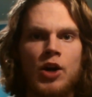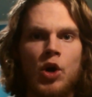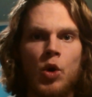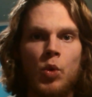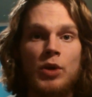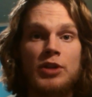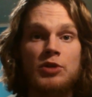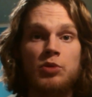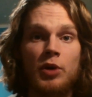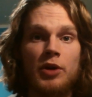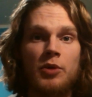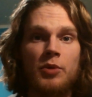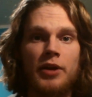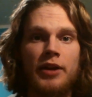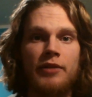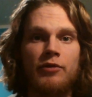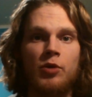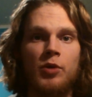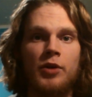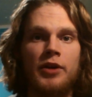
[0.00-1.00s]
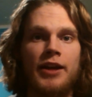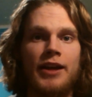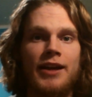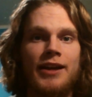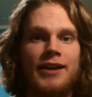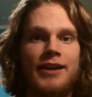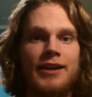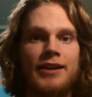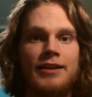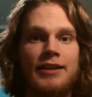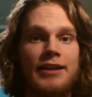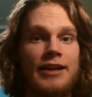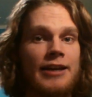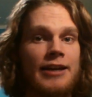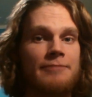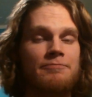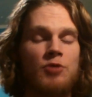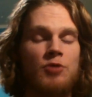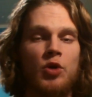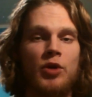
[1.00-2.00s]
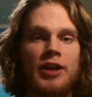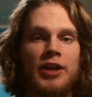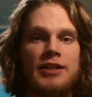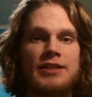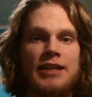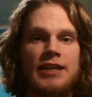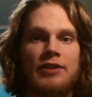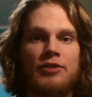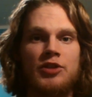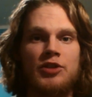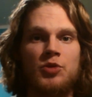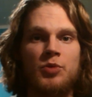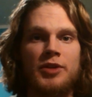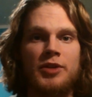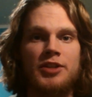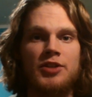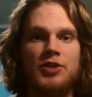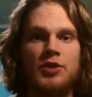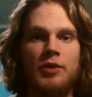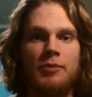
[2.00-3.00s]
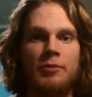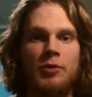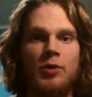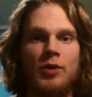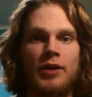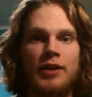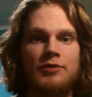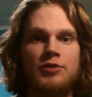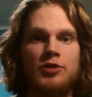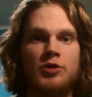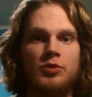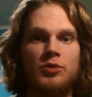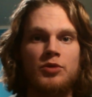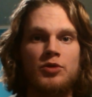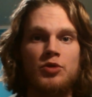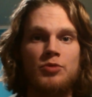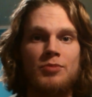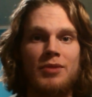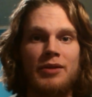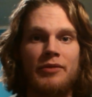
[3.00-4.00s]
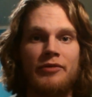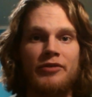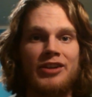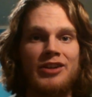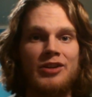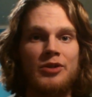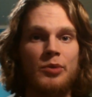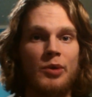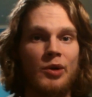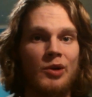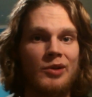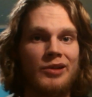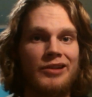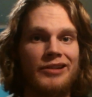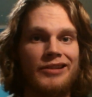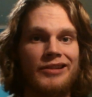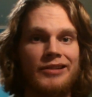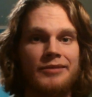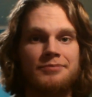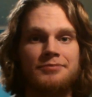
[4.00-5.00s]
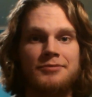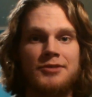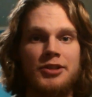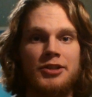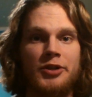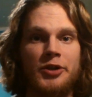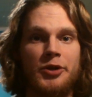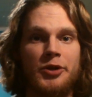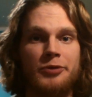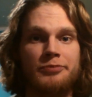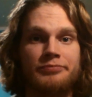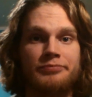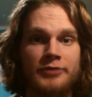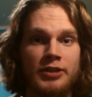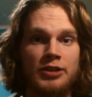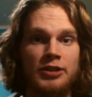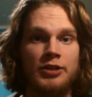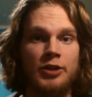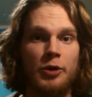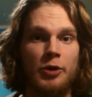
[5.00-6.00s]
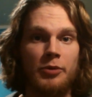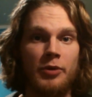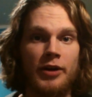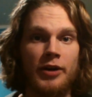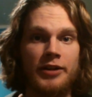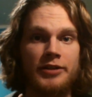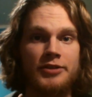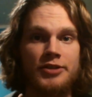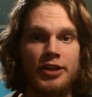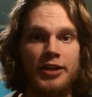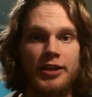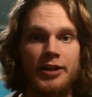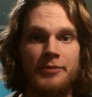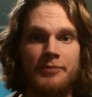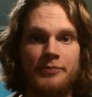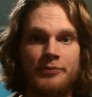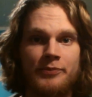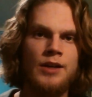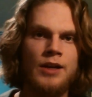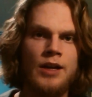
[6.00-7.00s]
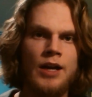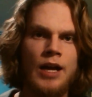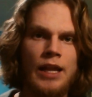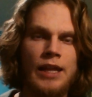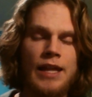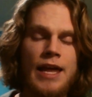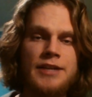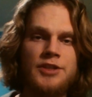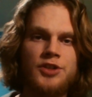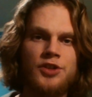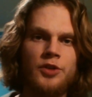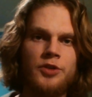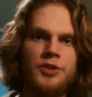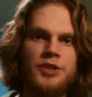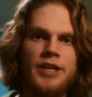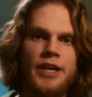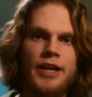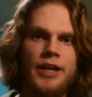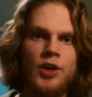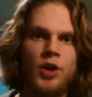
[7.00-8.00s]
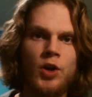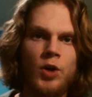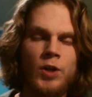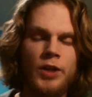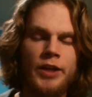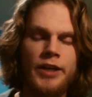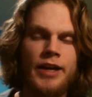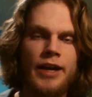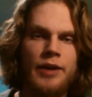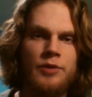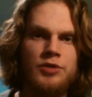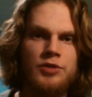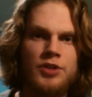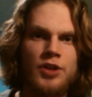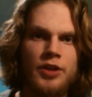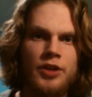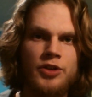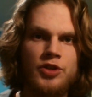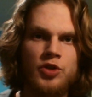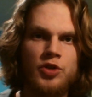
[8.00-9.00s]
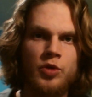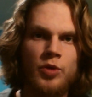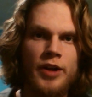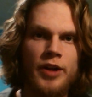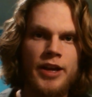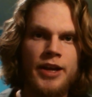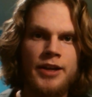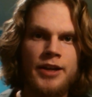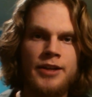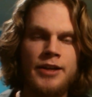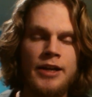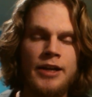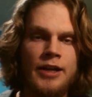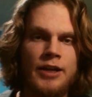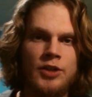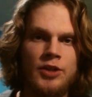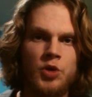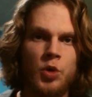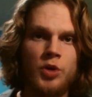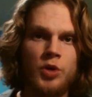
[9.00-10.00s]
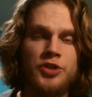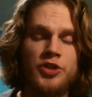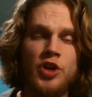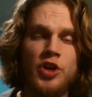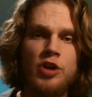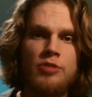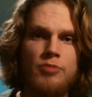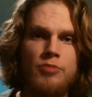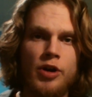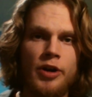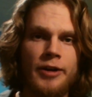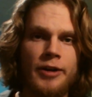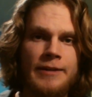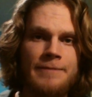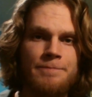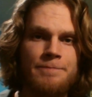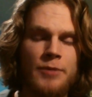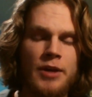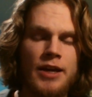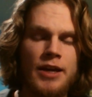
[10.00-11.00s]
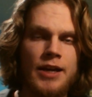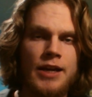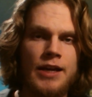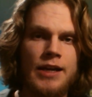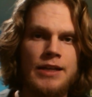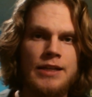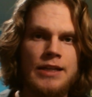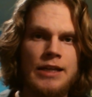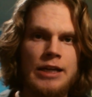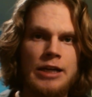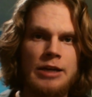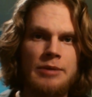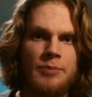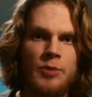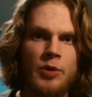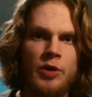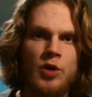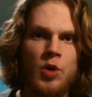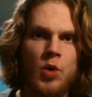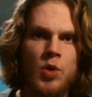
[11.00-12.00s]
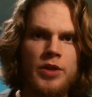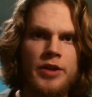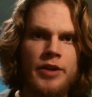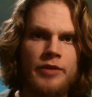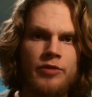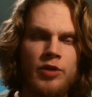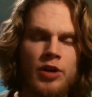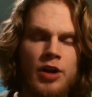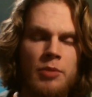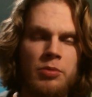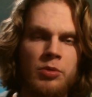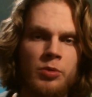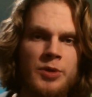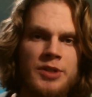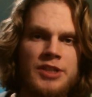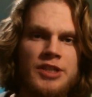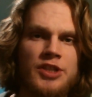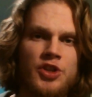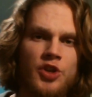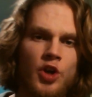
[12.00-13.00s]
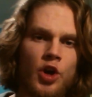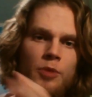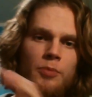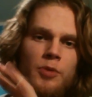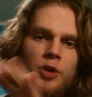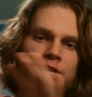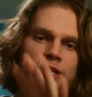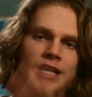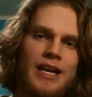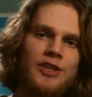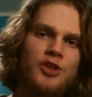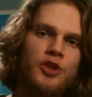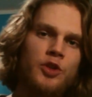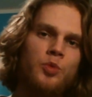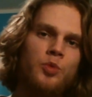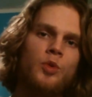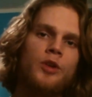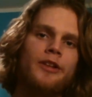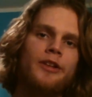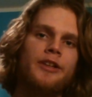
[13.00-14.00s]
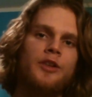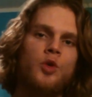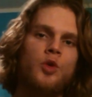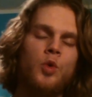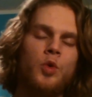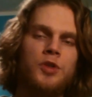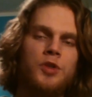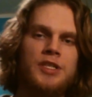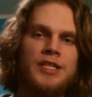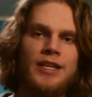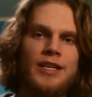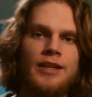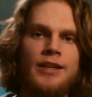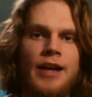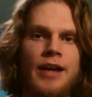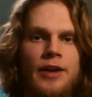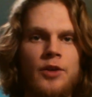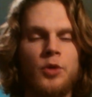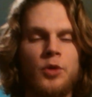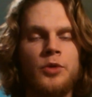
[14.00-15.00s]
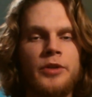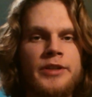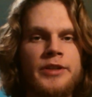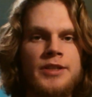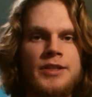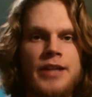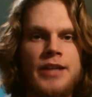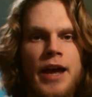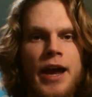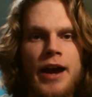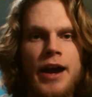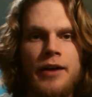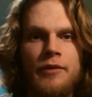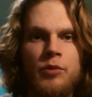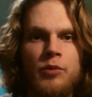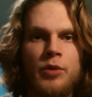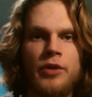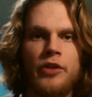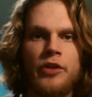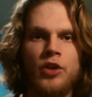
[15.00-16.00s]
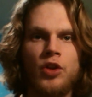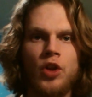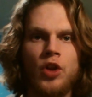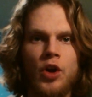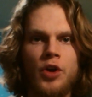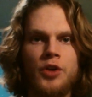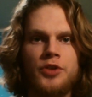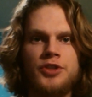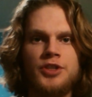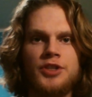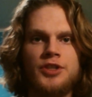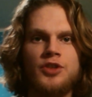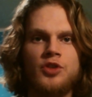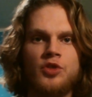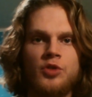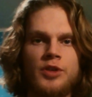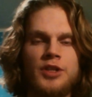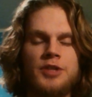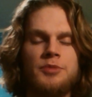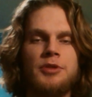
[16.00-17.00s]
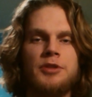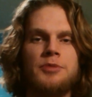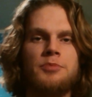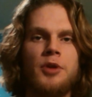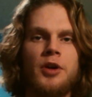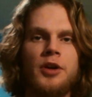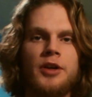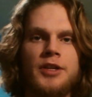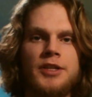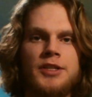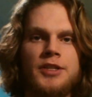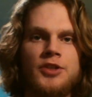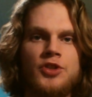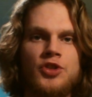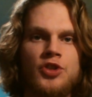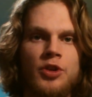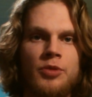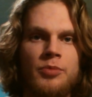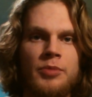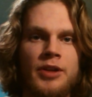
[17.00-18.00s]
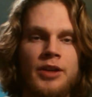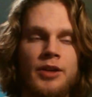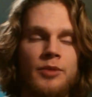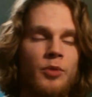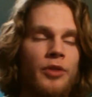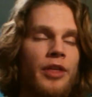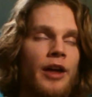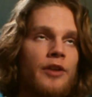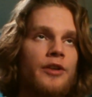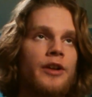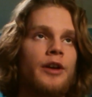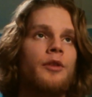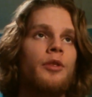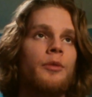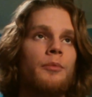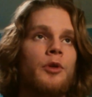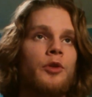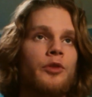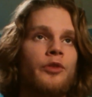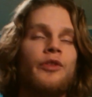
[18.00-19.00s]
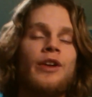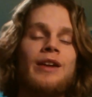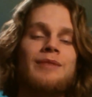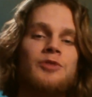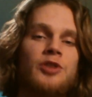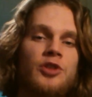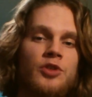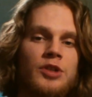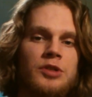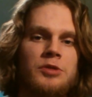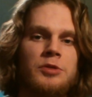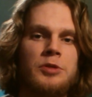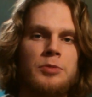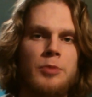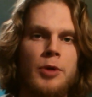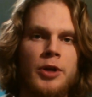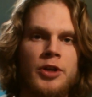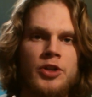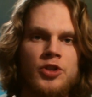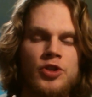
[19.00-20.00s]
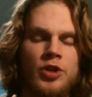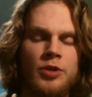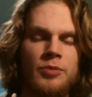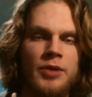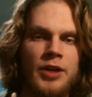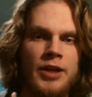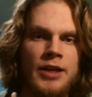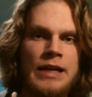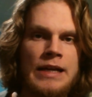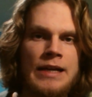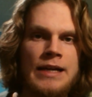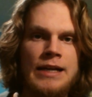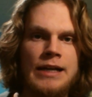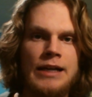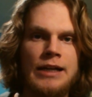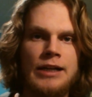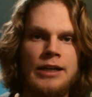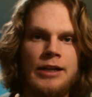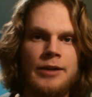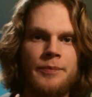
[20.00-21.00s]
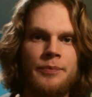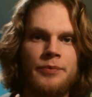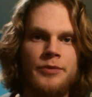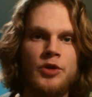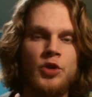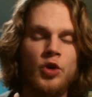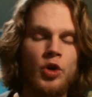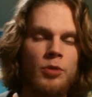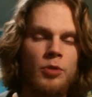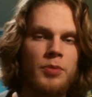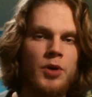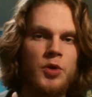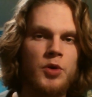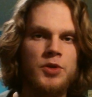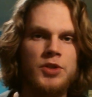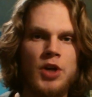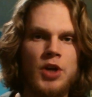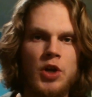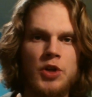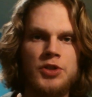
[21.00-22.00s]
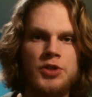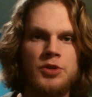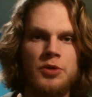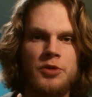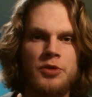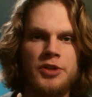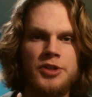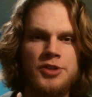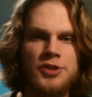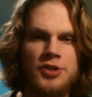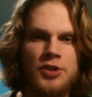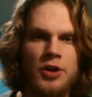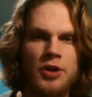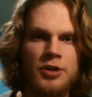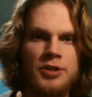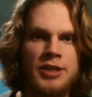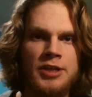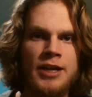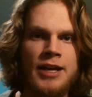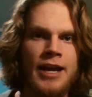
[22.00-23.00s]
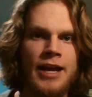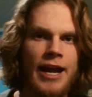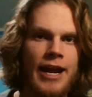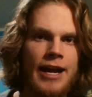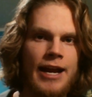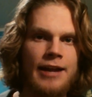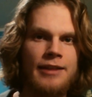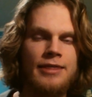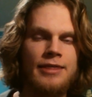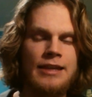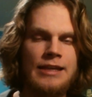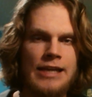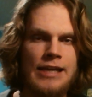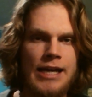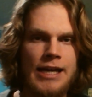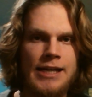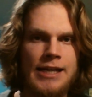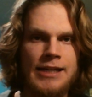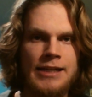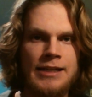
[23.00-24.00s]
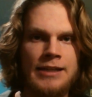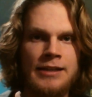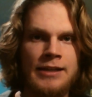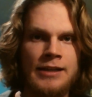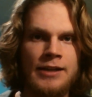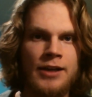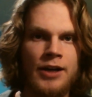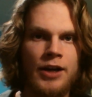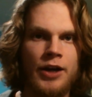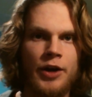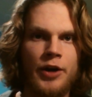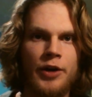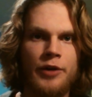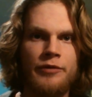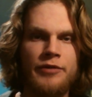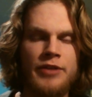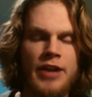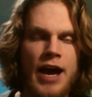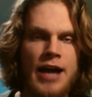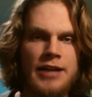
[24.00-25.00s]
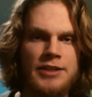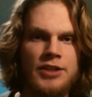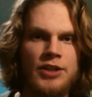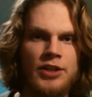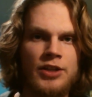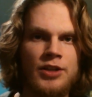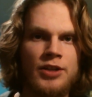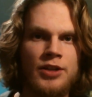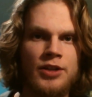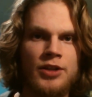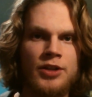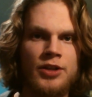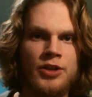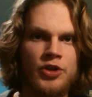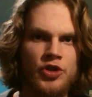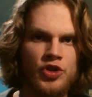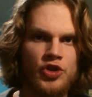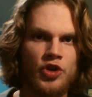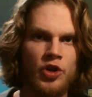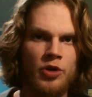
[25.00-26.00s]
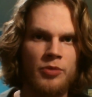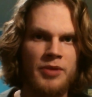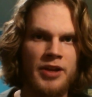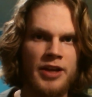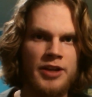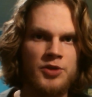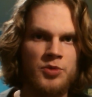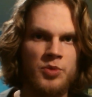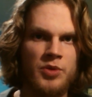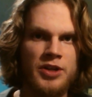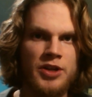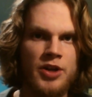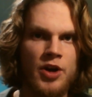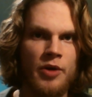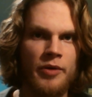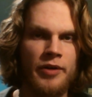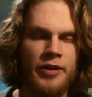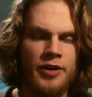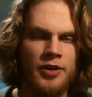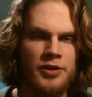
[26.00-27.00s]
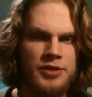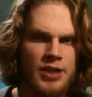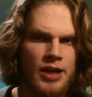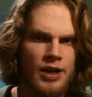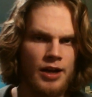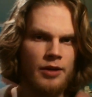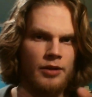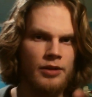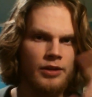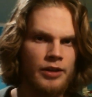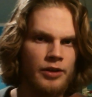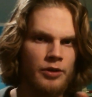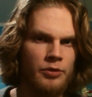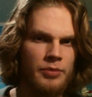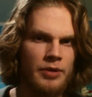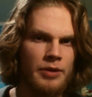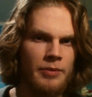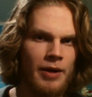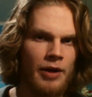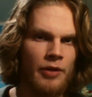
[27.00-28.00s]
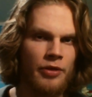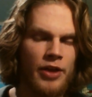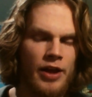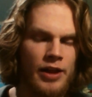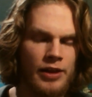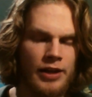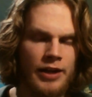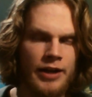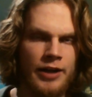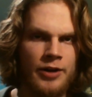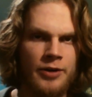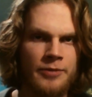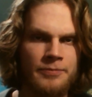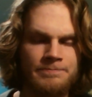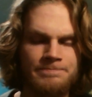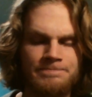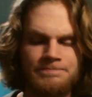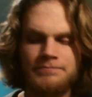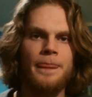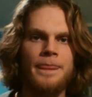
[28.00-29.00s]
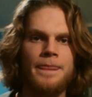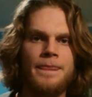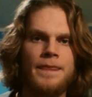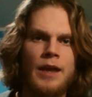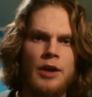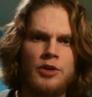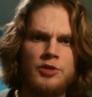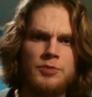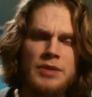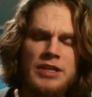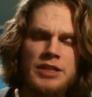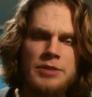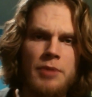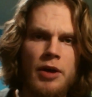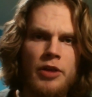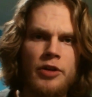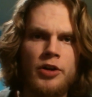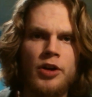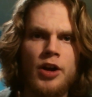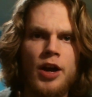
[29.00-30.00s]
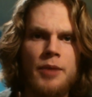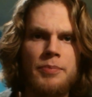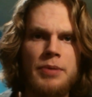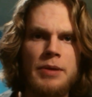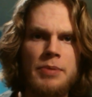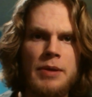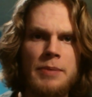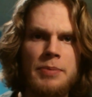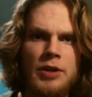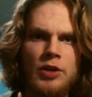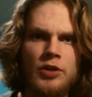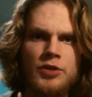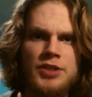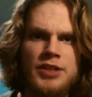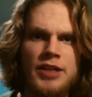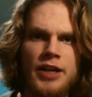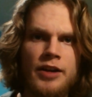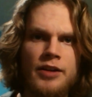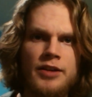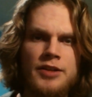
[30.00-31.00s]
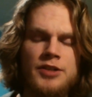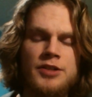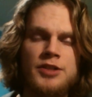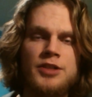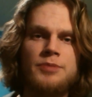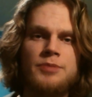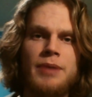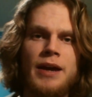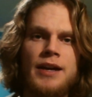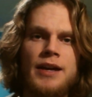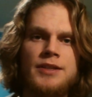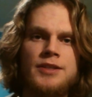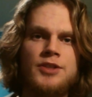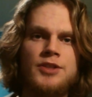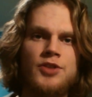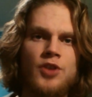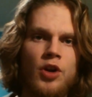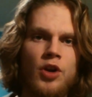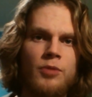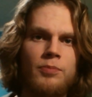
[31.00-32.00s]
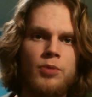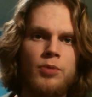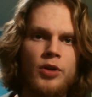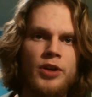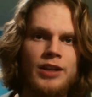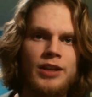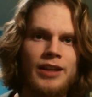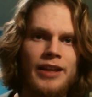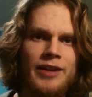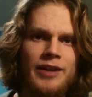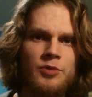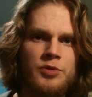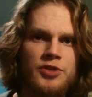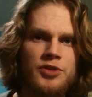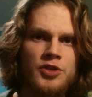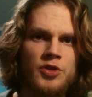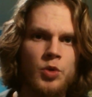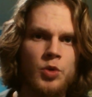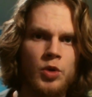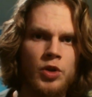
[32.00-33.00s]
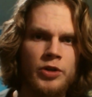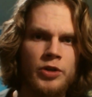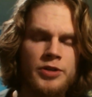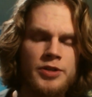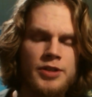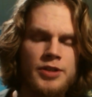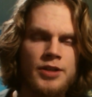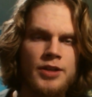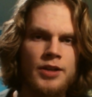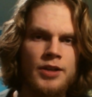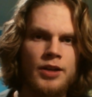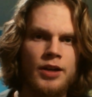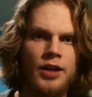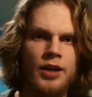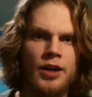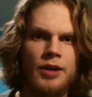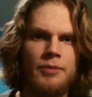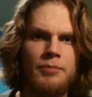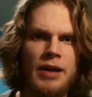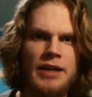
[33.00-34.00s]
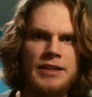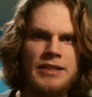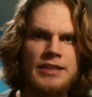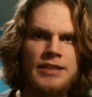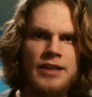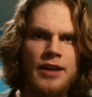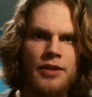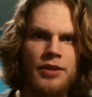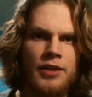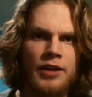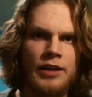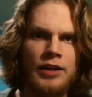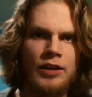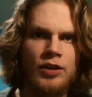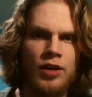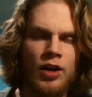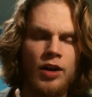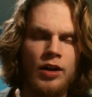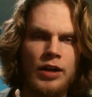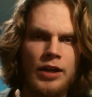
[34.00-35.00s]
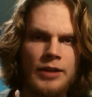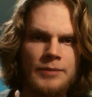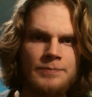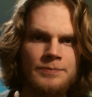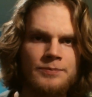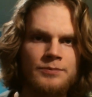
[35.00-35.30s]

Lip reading: Week 21, everyone, and again, going out of town this week, so I'm going to have to do my video early, so hope you're ready. Check it out. Last Thursday, early, I was on a train towards Nuremberg, and we were going there for a couple of reasons. Nuremberg is actually a really cool city. Not only does it have one of the largest Christmas markets in Germany, and without a doubt the most famous Christmas market in Germany, Nuremberg is also the start and the end of Nazi Germany as we know it, and I'll talk a little bit about that later. I was meeting some other PP peelers there, and past Saarbrücken language schoolers, Mike, Seth, and Clara.